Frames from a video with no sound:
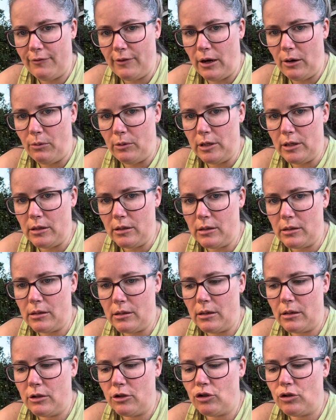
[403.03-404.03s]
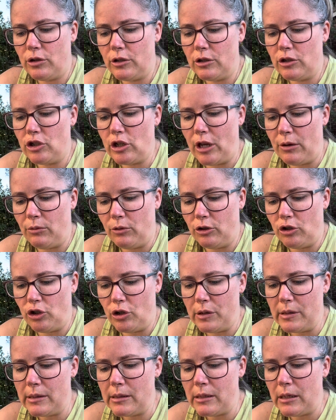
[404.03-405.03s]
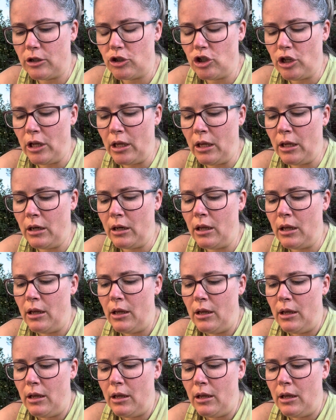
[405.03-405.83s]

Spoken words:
there was general jurisdiction.